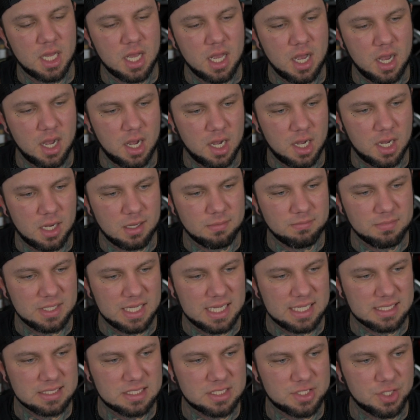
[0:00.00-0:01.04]

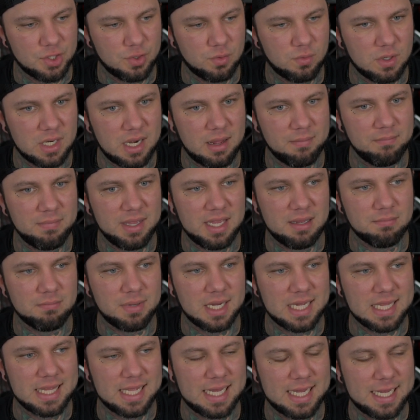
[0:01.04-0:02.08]
And so what I mean
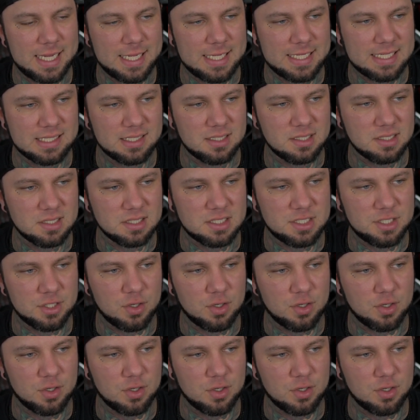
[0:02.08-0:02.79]
by that is,